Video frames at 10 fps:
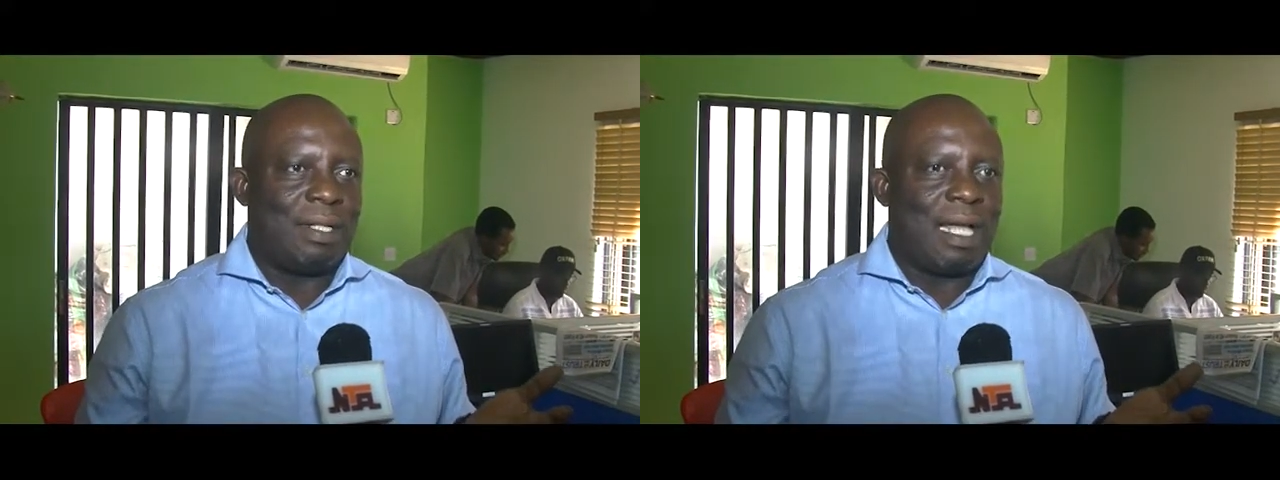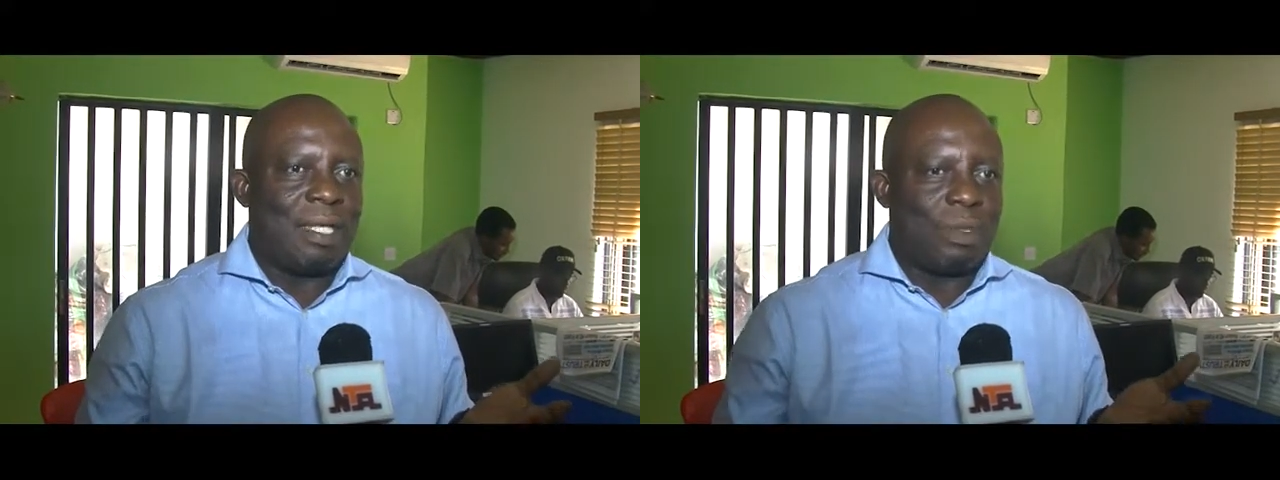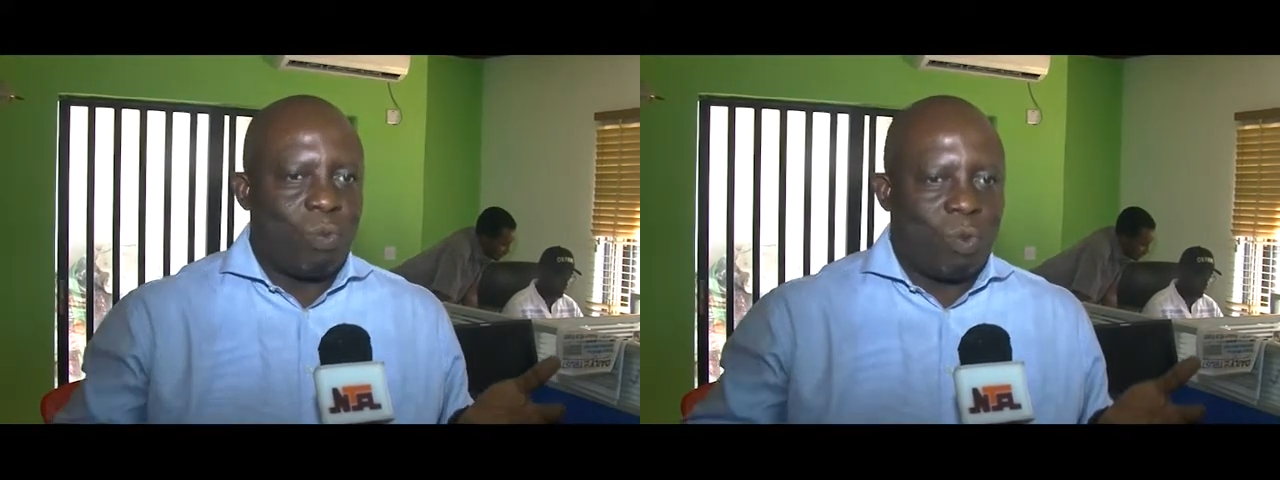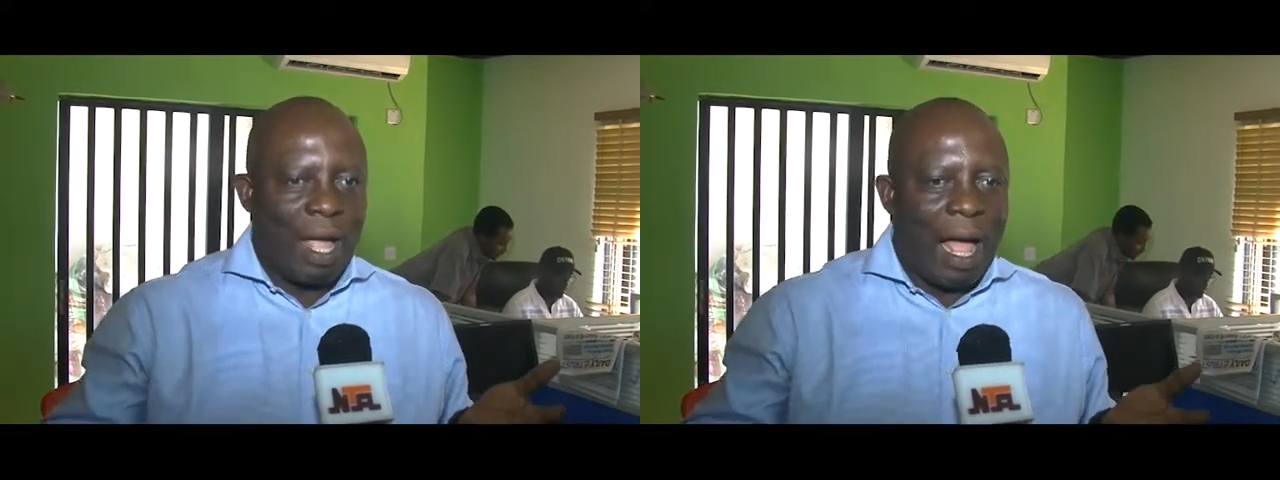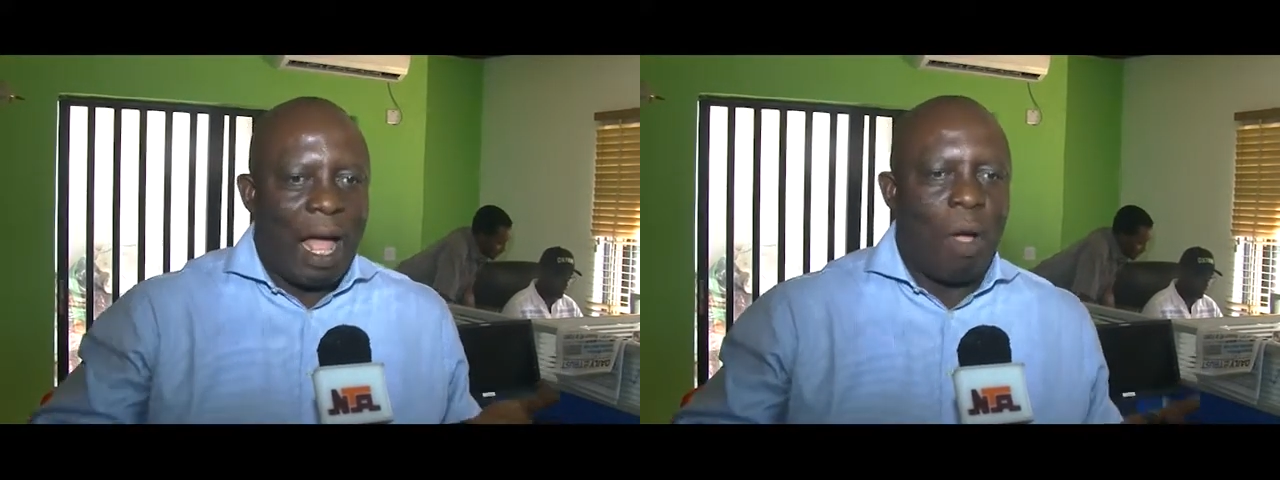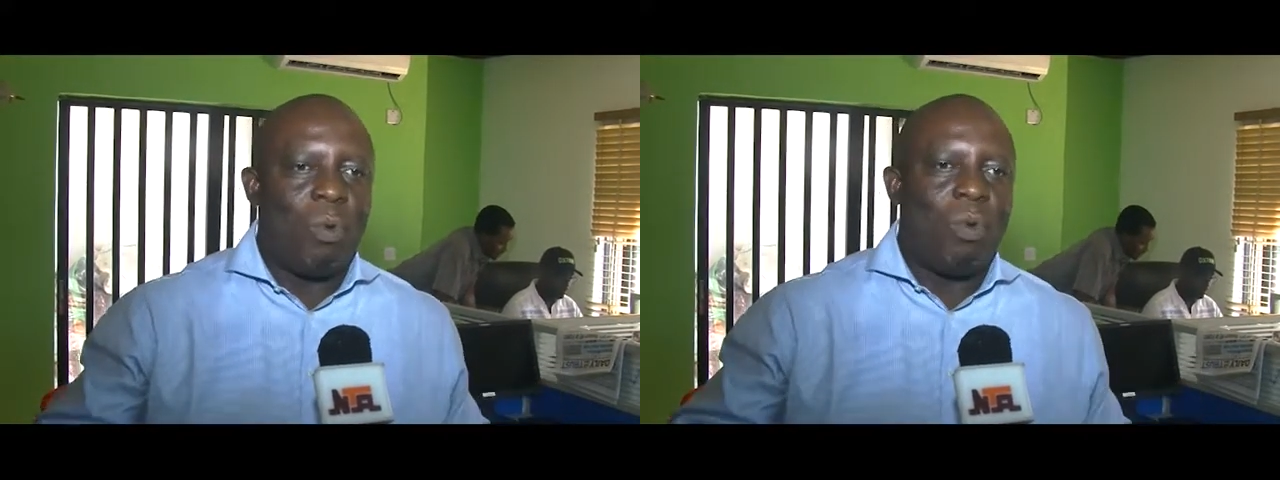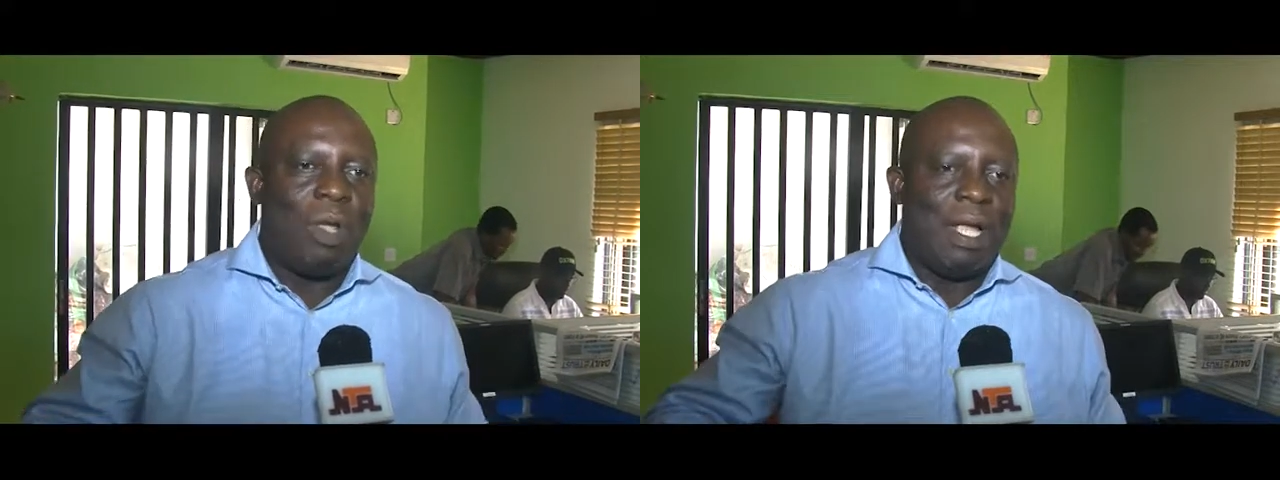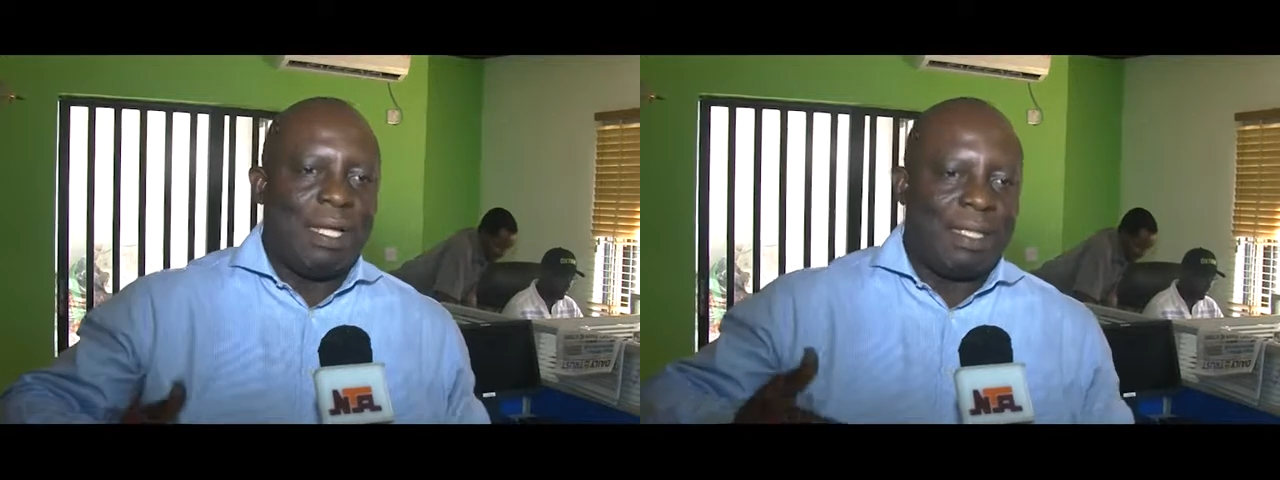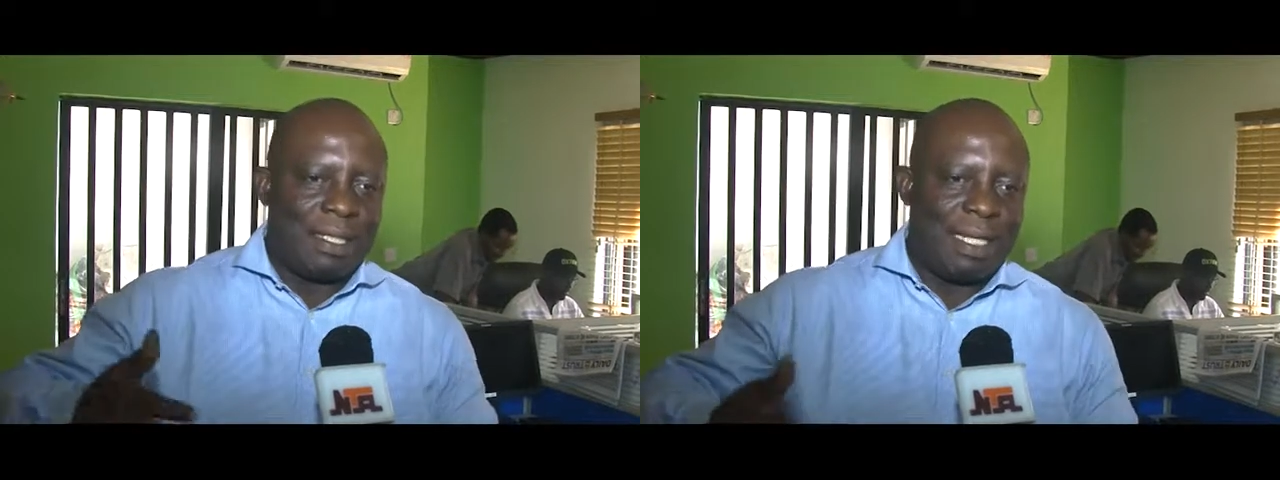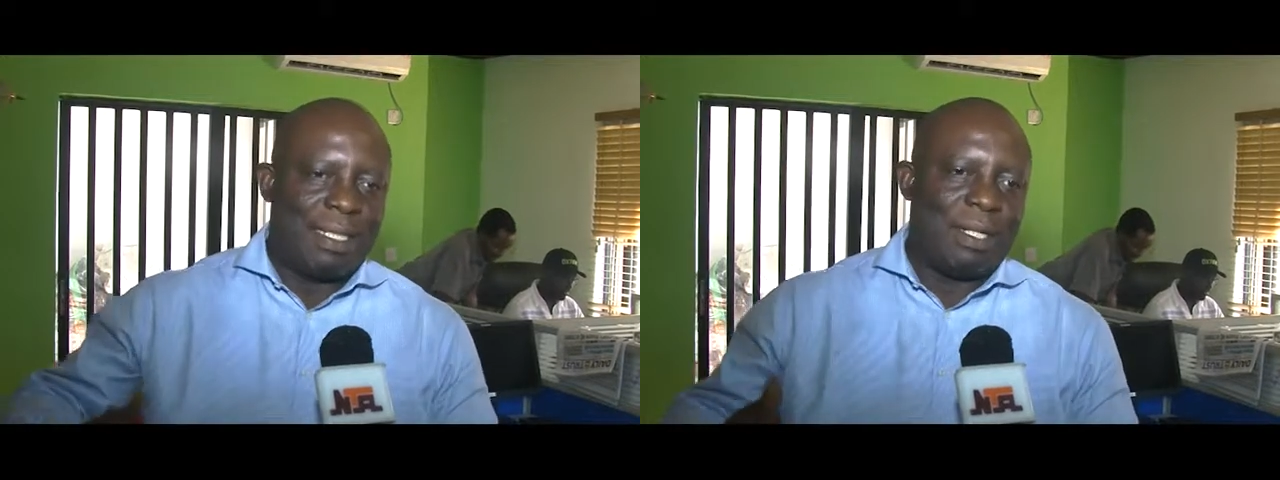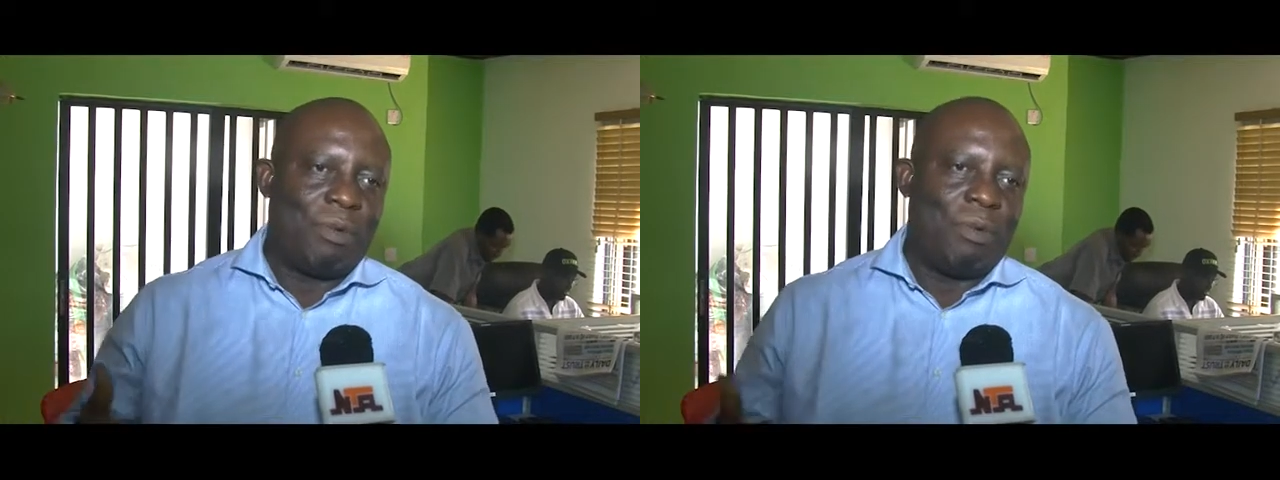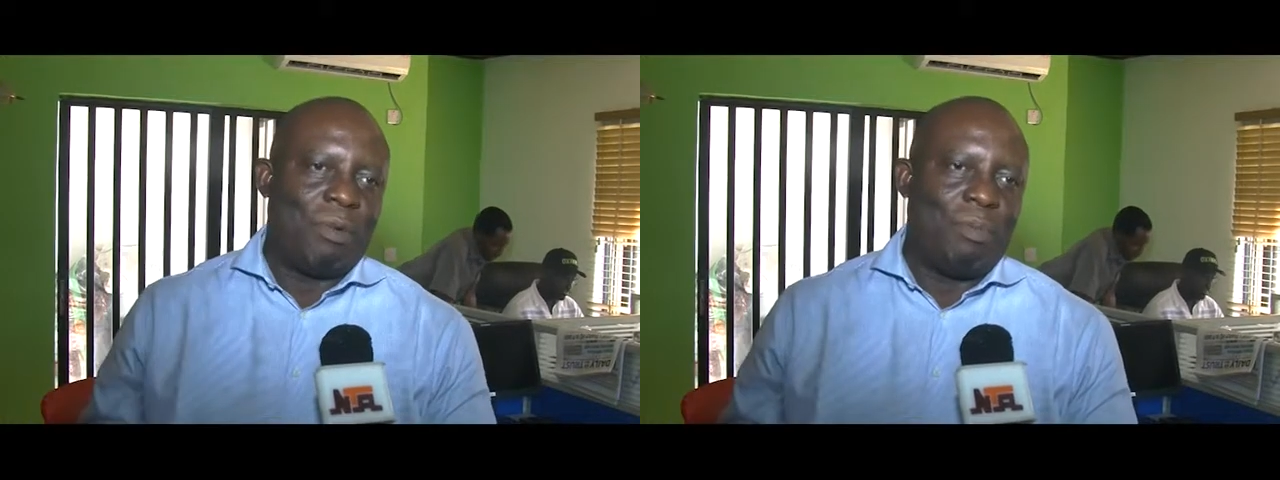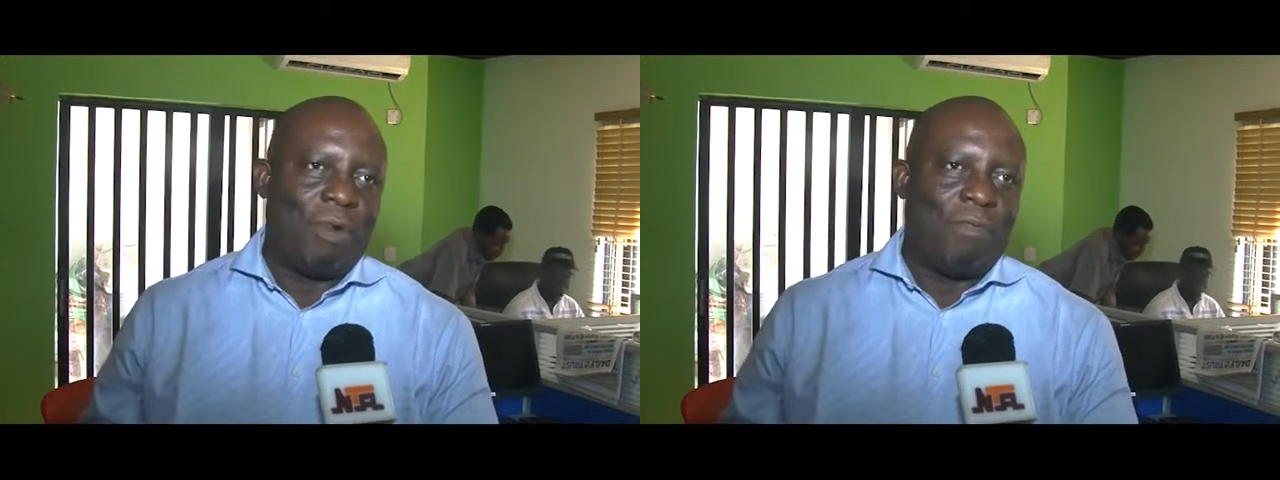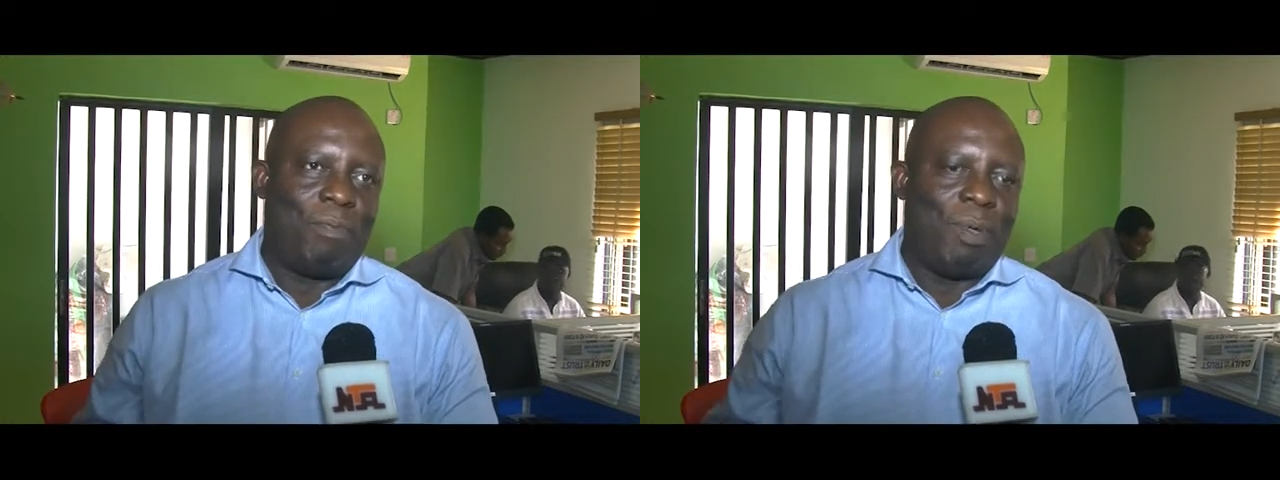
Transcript: that's how a certain group of